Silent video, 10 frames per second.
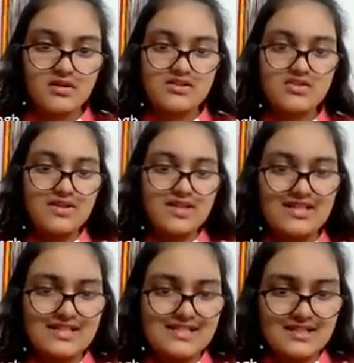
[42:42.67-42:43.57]
Let's go with
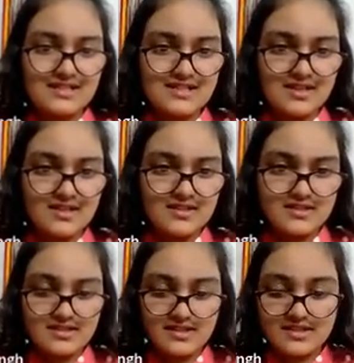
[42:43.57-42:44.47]
lessons
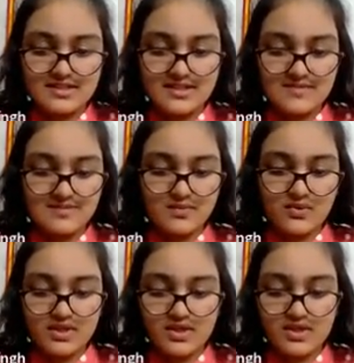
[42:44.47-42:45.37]
because it seems
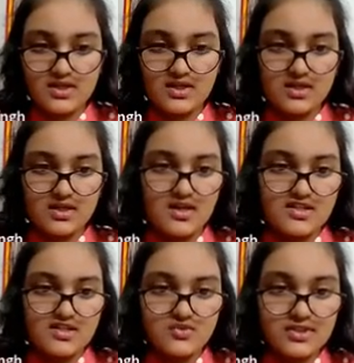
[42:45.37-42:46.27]
more
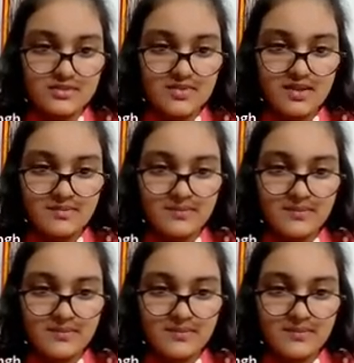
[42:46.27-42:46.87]
suitable.